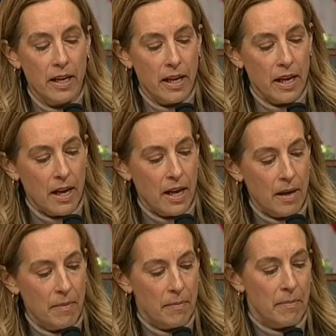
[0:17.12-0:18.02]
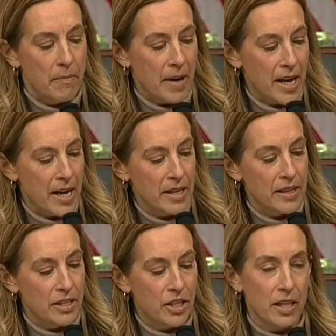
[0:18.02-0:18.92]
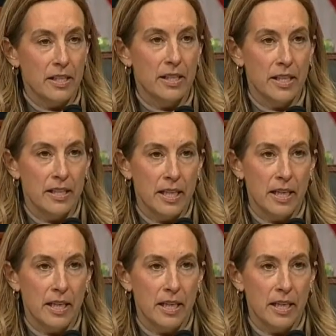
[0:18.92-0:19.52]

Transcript: by the genocide taking